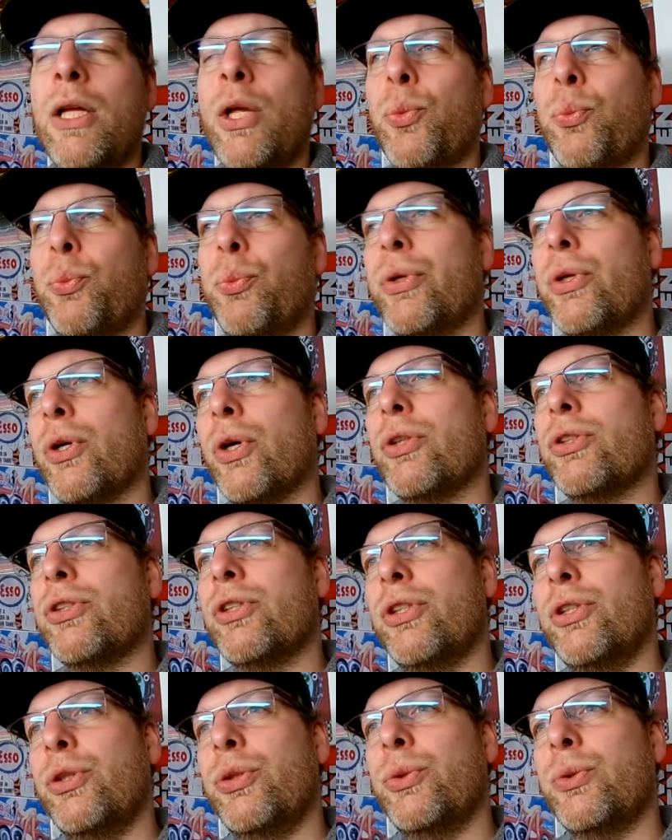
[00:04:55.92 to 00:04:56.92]
Because in
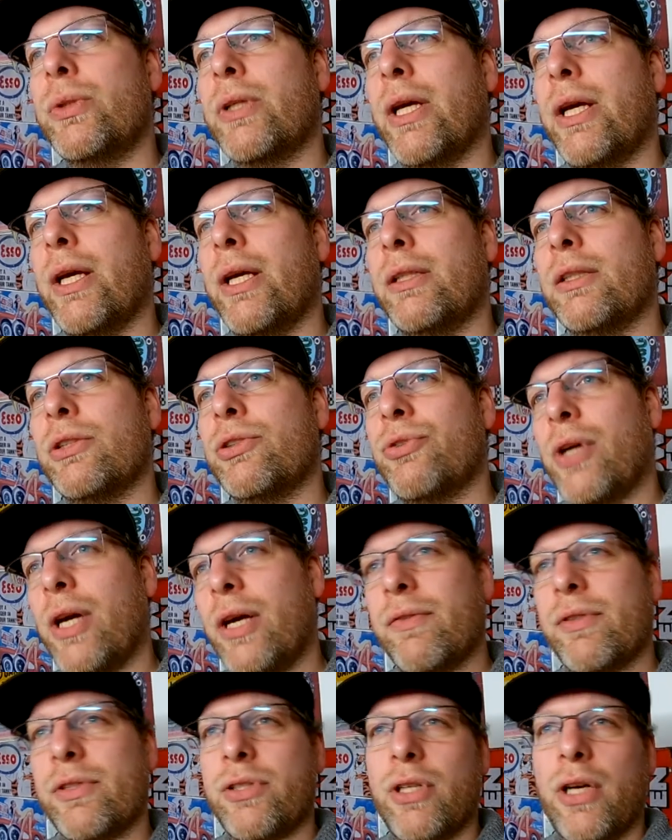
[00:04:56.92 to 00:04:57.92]
the UK the
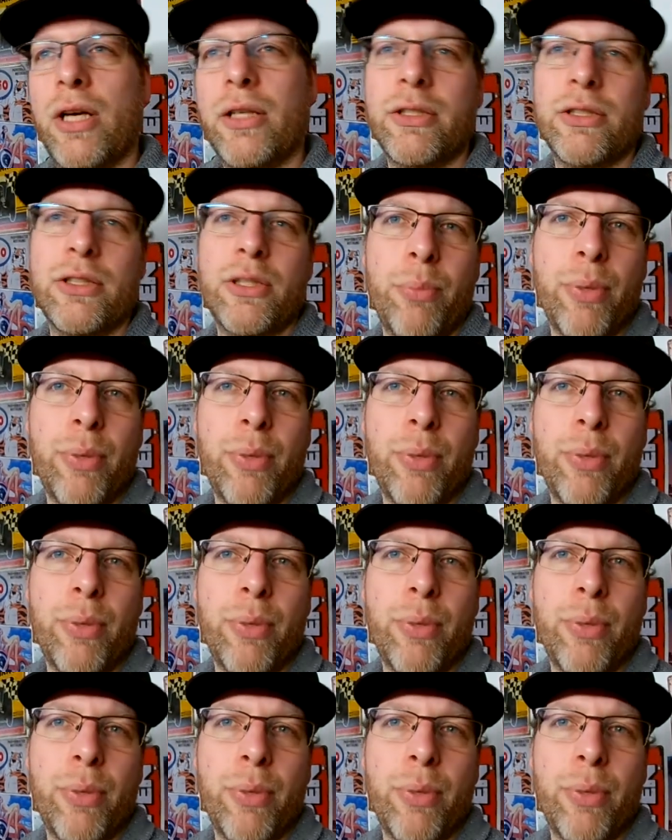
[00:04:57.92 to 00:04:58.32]
driver's side is the